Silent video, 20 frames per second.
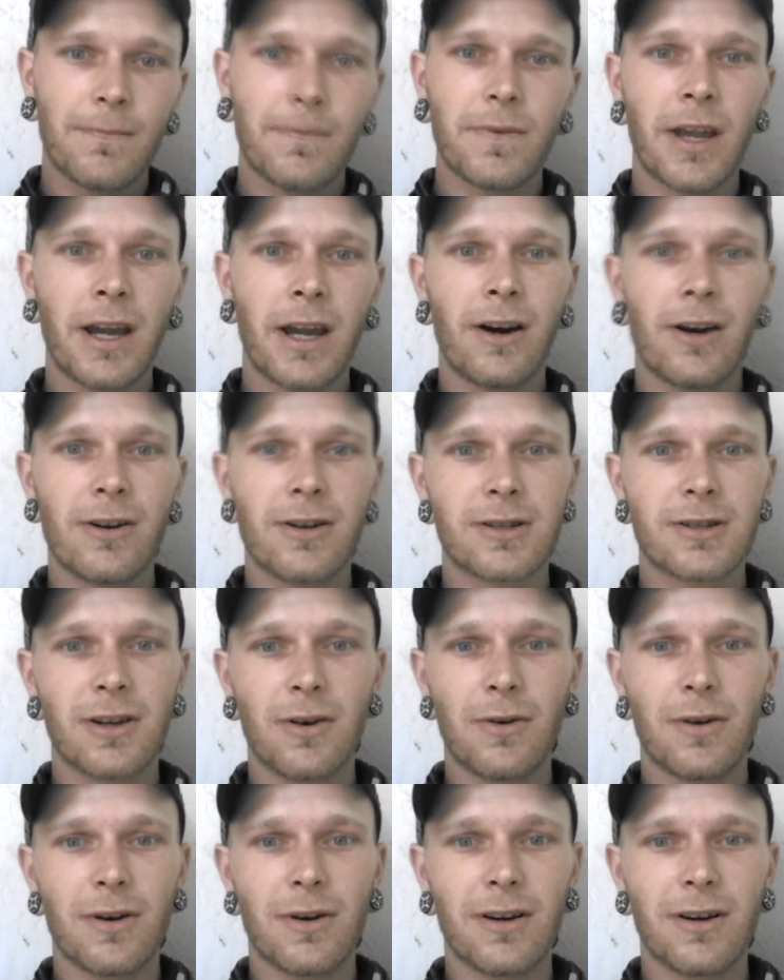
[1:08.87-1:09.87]
They
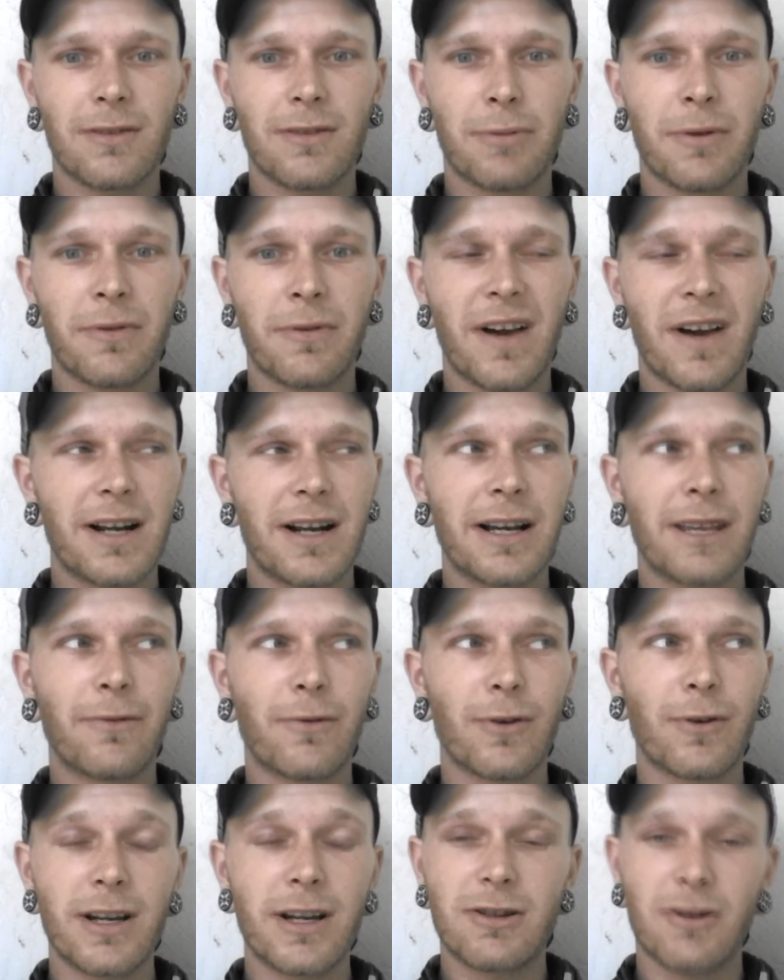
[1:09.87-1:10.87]
also are providing
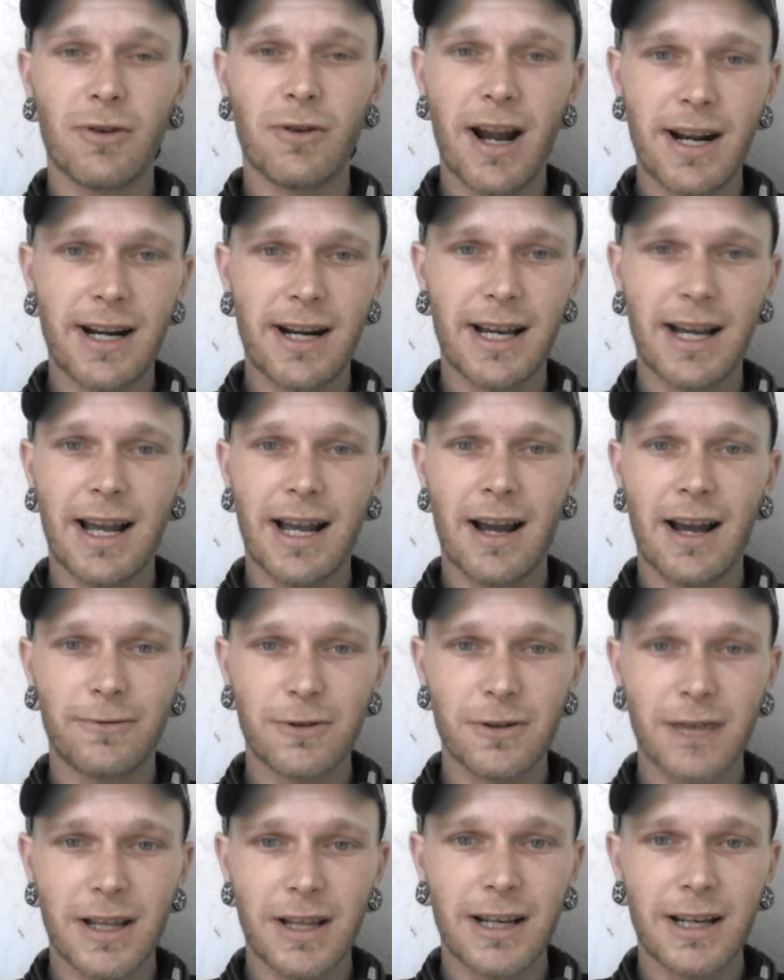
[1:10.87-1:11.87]
free training
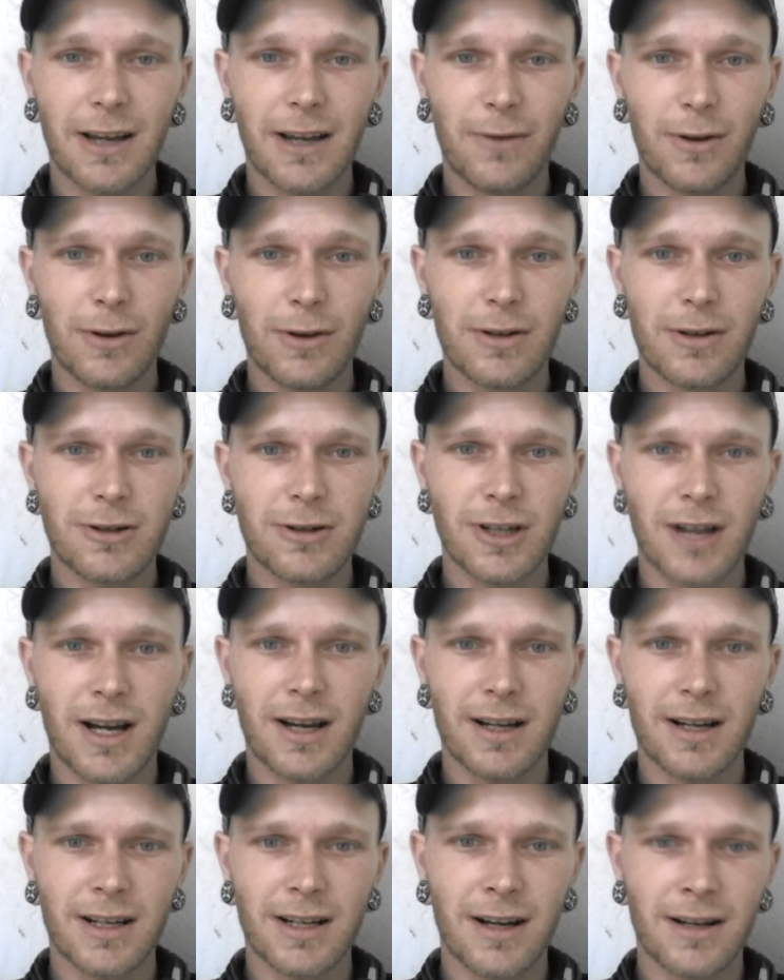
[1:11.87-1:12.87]
after they give you the
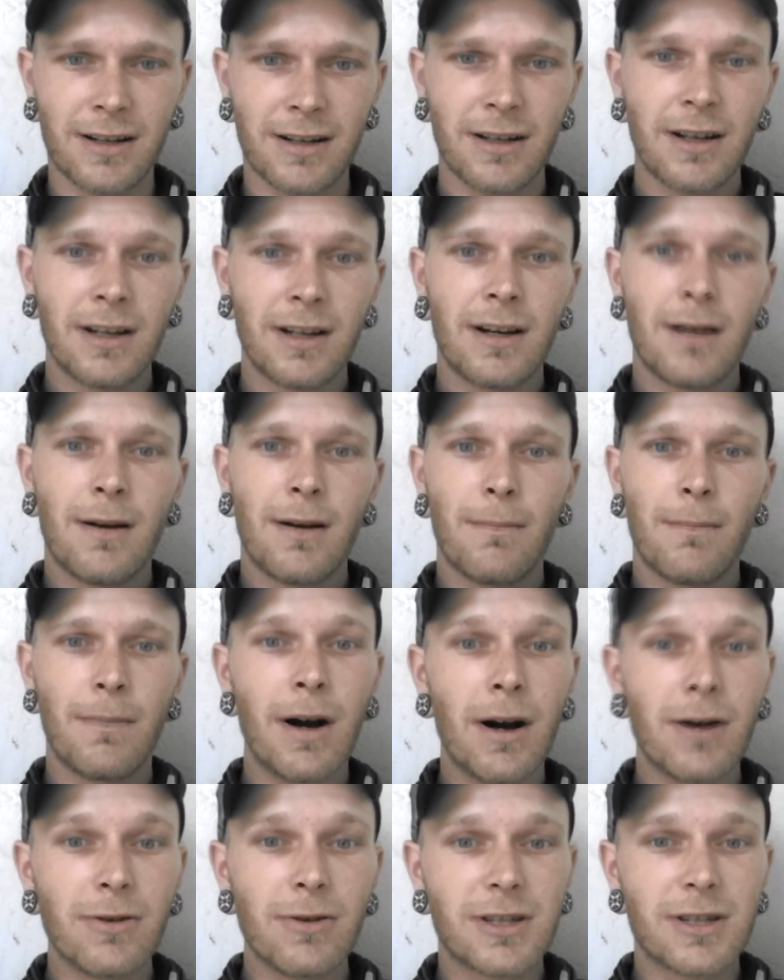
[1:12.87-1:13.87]
shotgun.
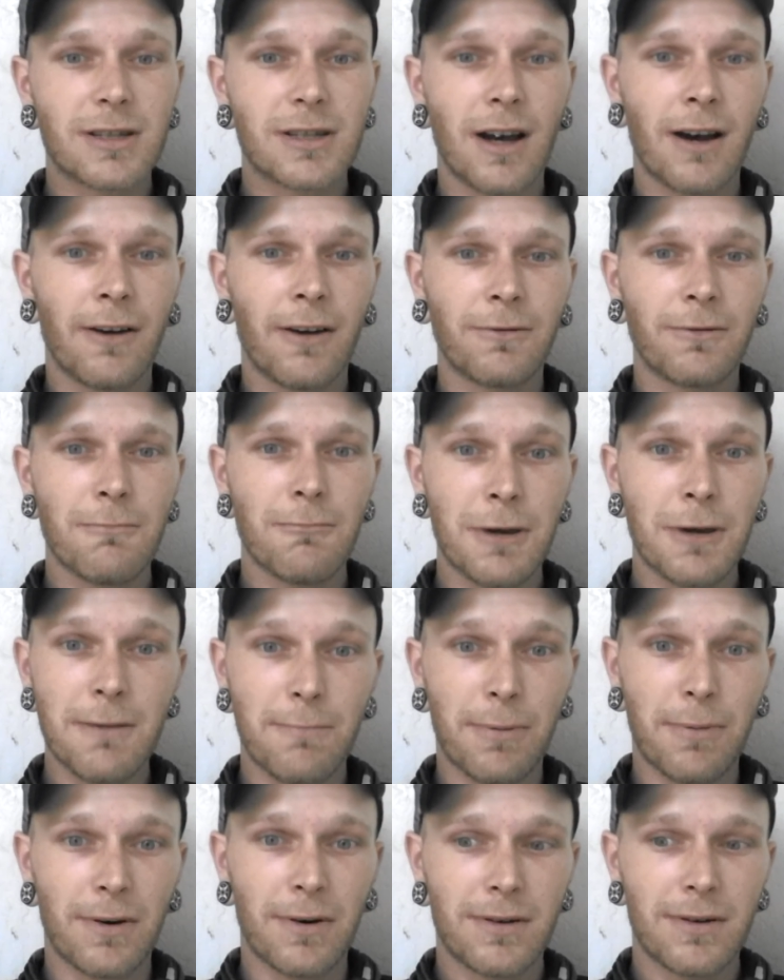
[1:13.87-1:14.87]
Most of the
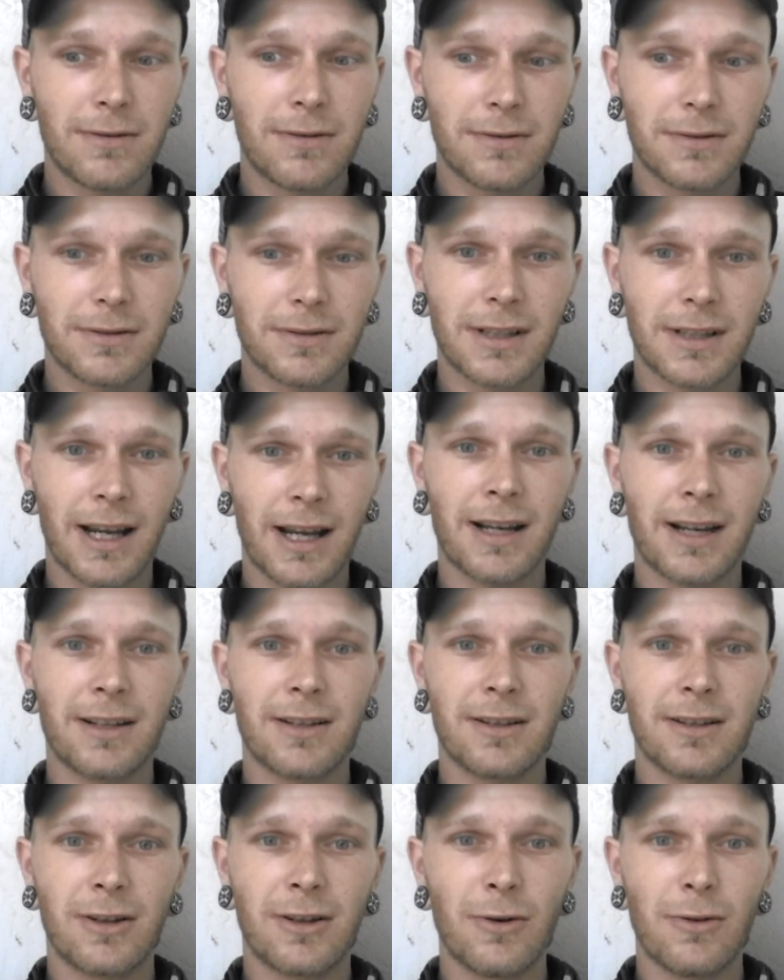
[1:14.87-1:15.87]
people that
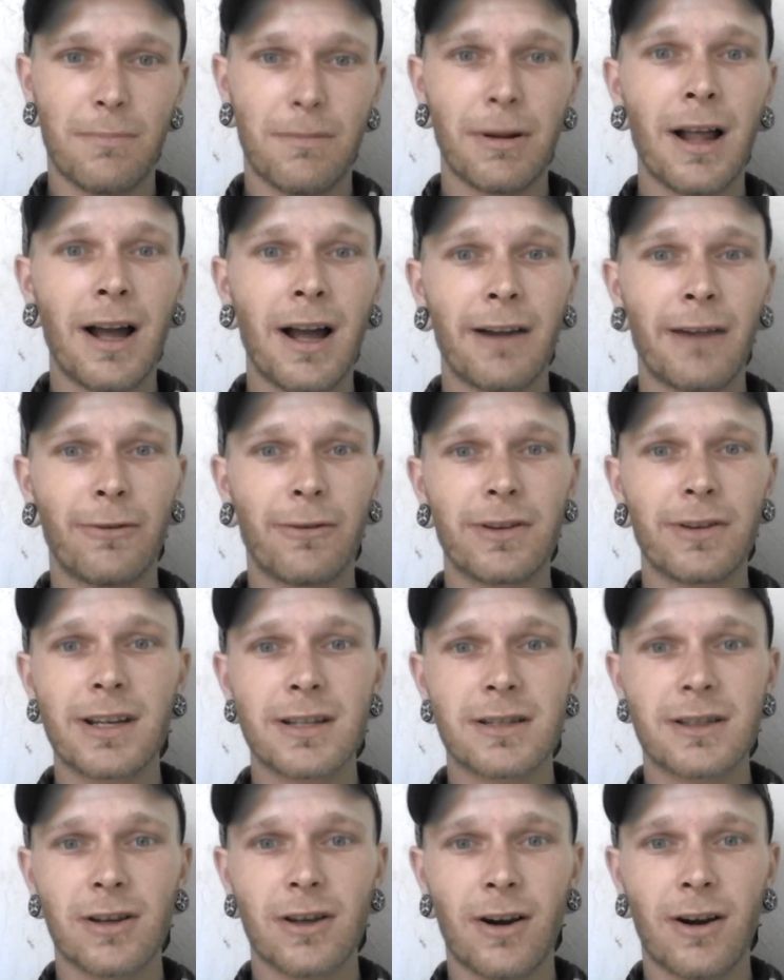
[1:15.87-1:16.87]
do apply for
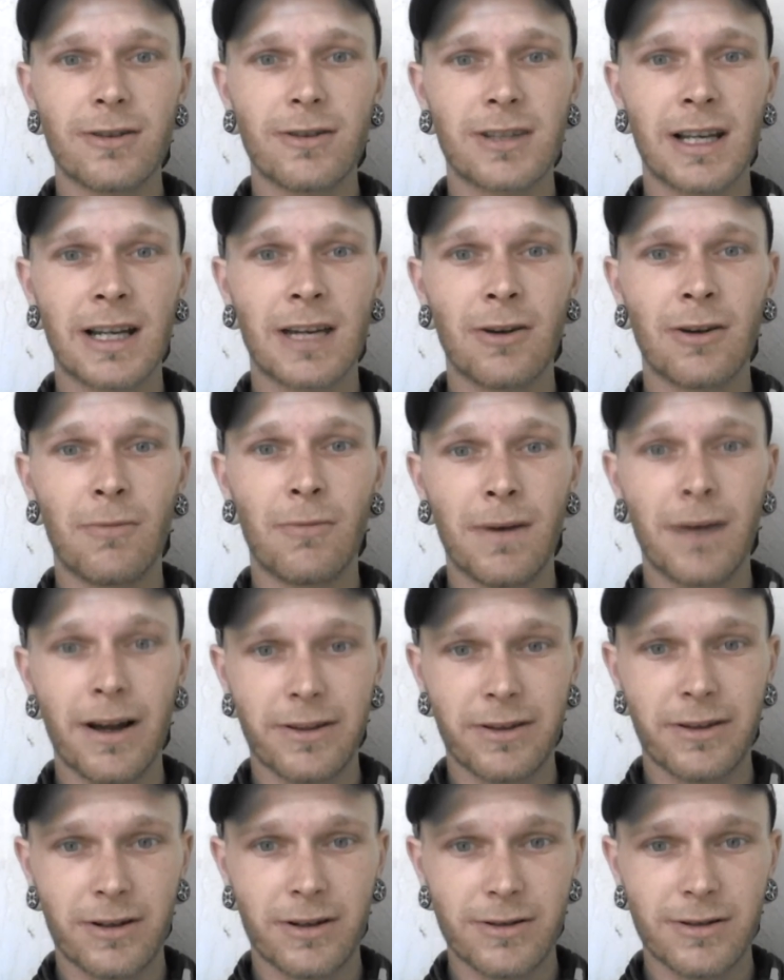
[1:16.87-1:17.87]
this are single
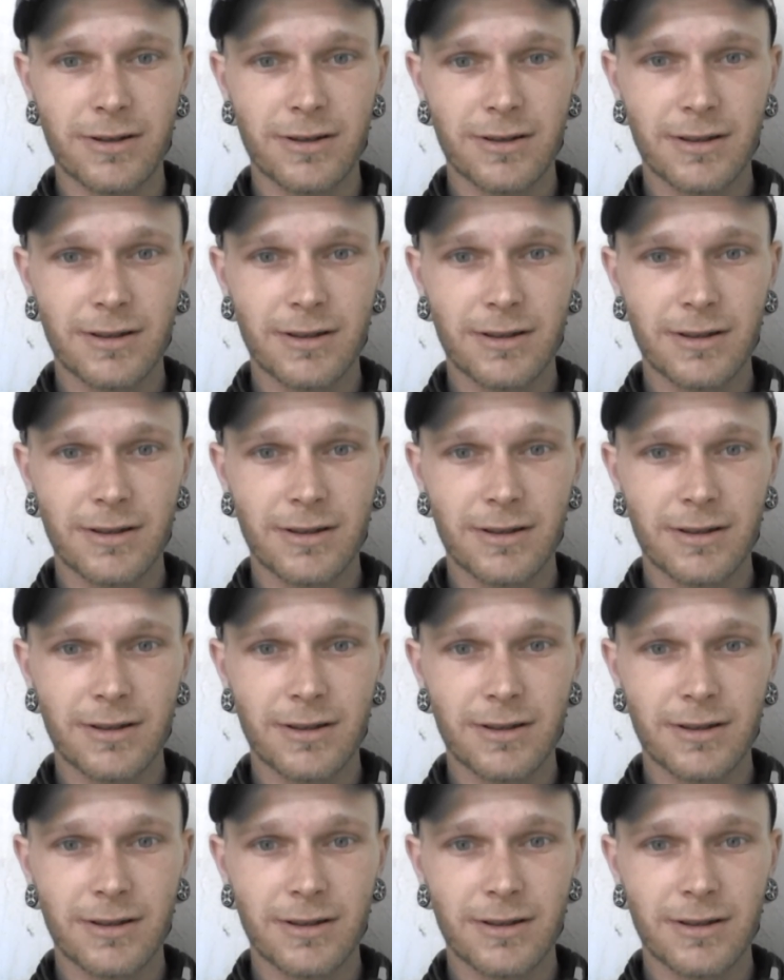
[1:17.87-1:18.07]
mothers.